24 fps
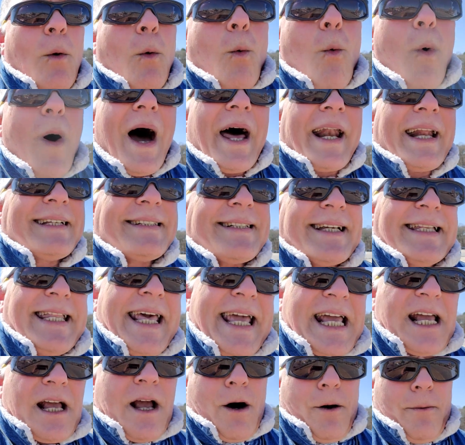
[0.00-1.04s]
What is an
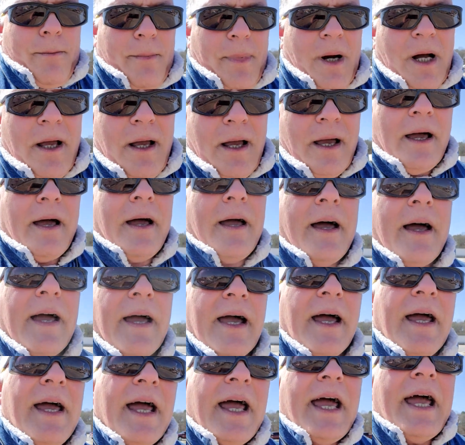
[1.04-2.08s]
income?
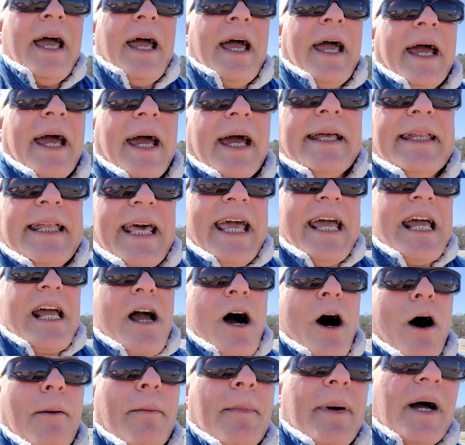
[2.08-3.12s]
An
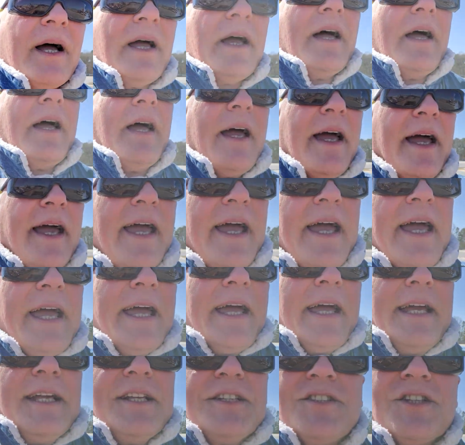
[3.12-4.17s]
income
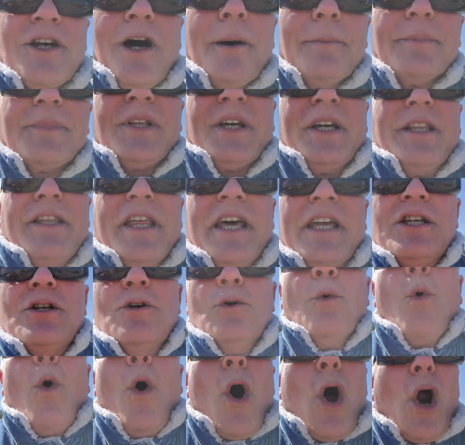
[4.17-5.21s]
is something that
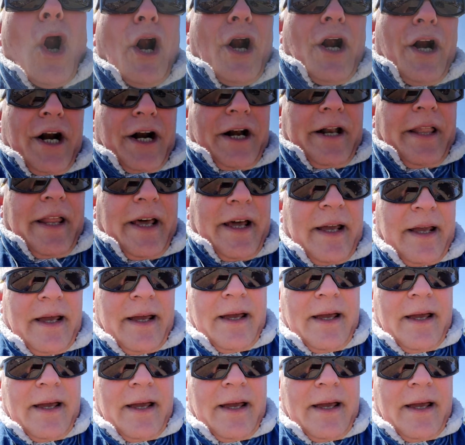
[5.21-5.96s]
you earn.